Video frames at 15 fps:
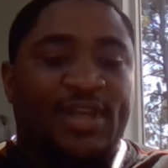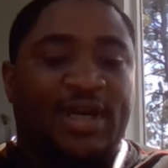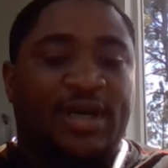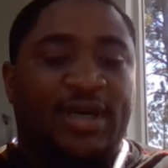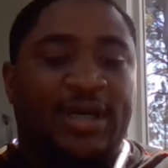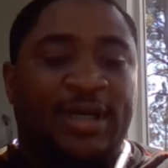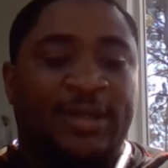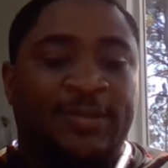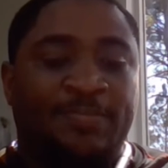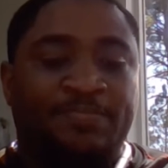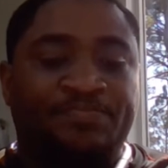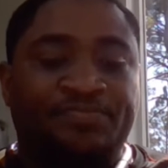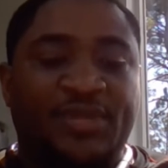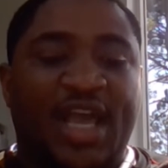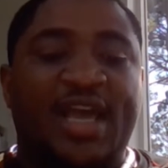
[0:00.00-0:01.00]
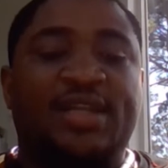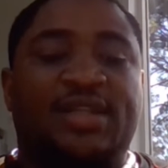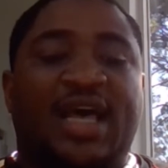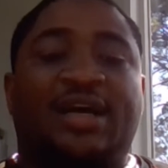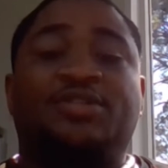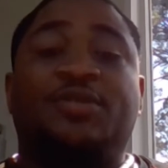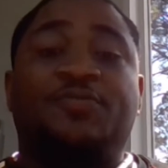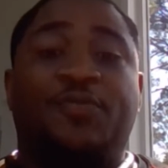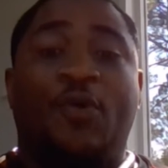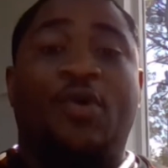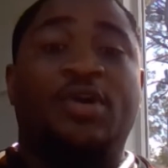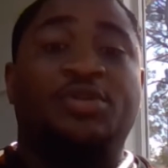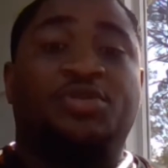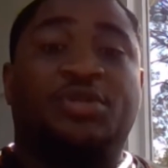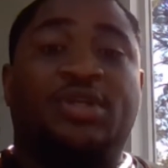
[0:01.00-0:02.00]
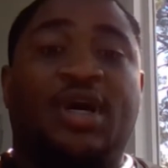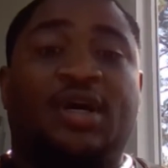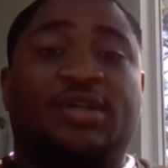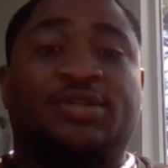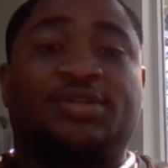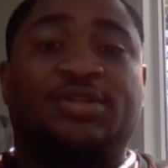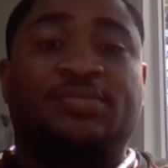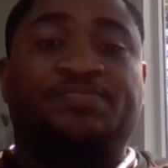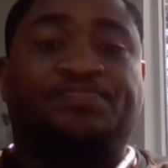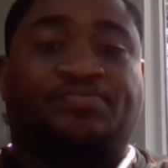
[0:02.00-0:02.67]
$8,400.